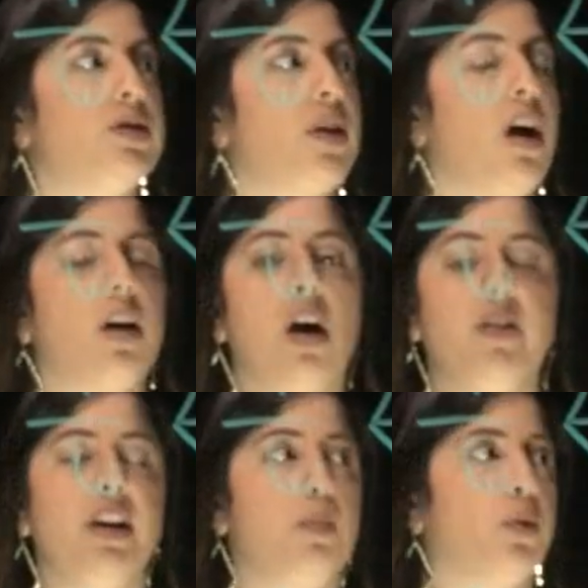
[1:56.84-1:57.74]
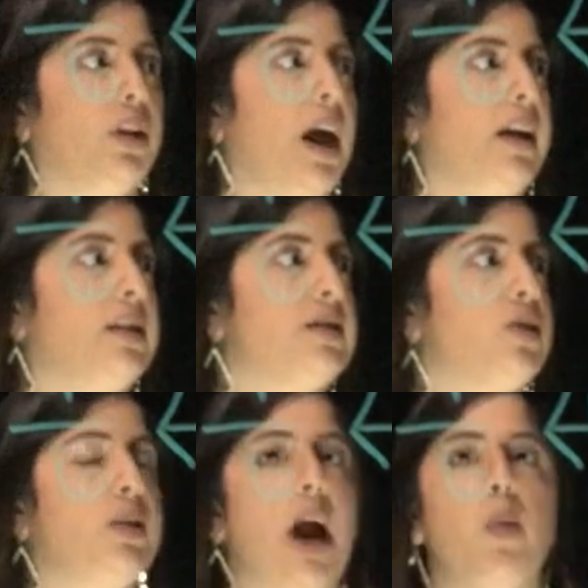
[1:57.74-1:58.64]
dot on the number line.
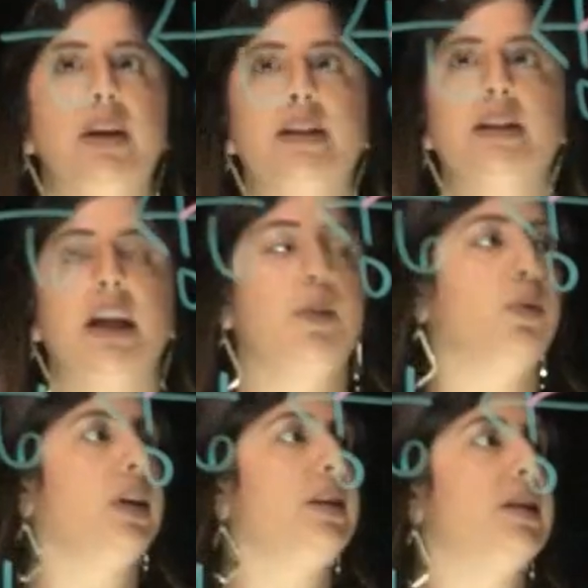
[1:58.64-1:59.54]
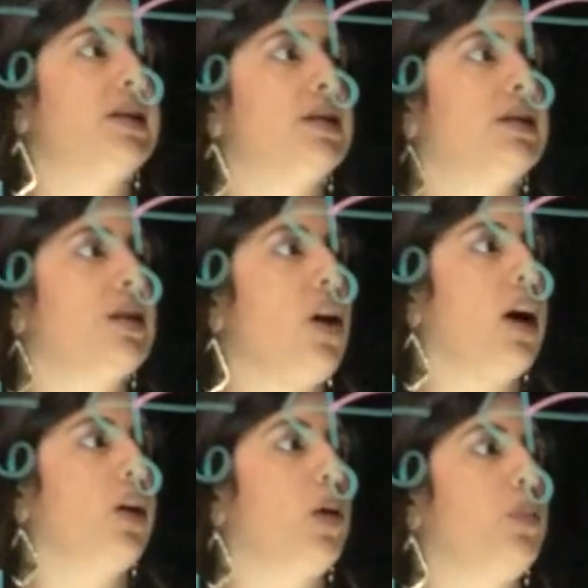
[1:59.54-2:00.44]
So now we need to label it. This
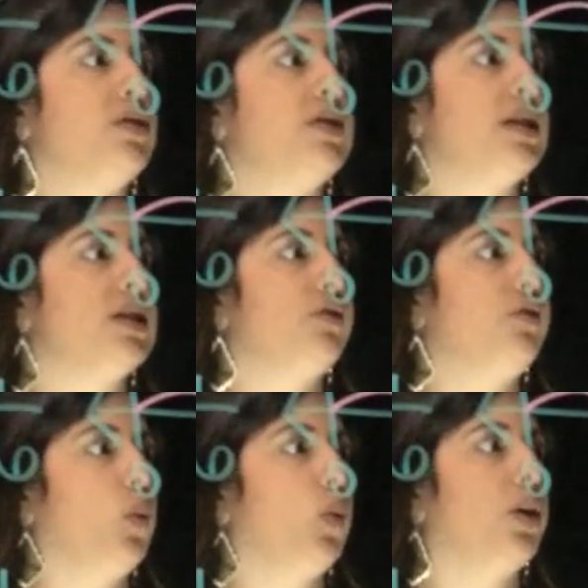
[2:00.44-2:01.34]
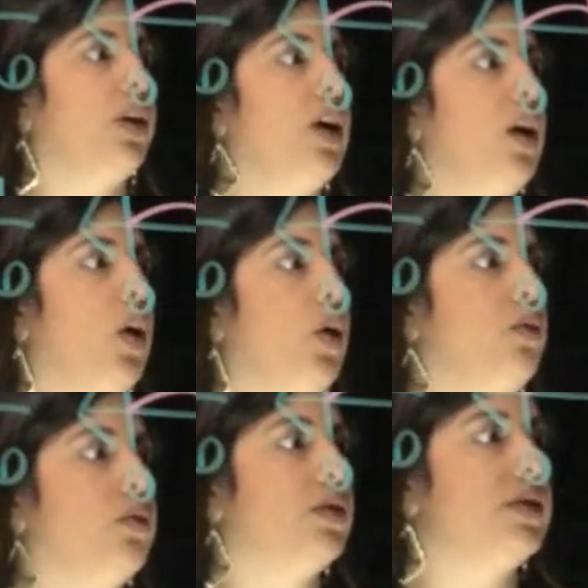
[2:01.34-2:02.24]
dot represents 4
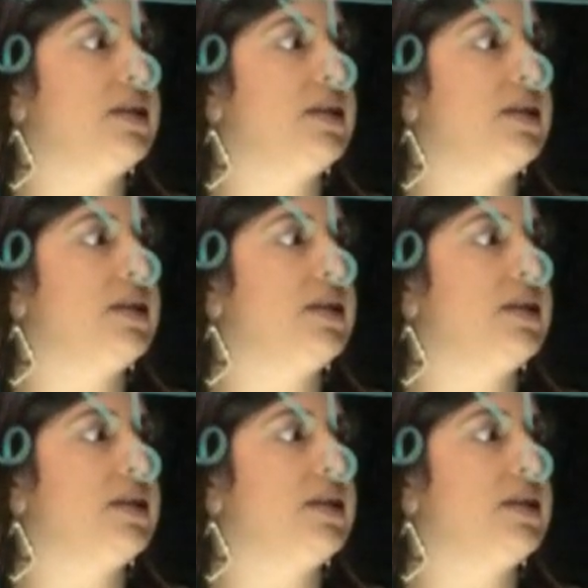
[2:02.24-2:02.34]
over